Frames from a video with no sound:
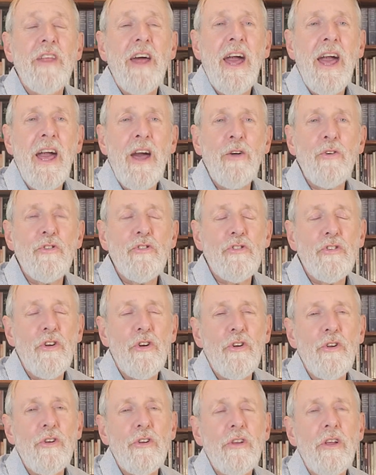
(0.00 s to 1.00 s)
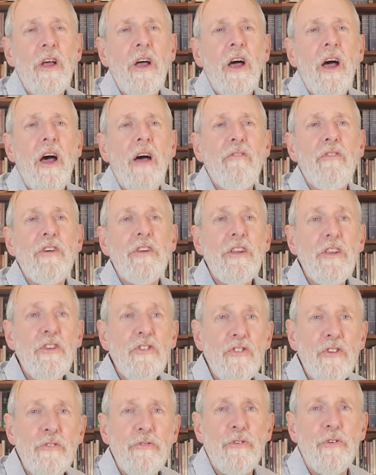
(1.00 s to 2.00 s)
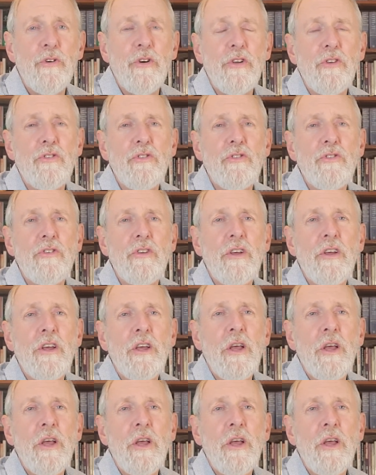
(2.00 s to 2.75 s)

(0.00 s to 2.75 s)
the household of Onesiphorus,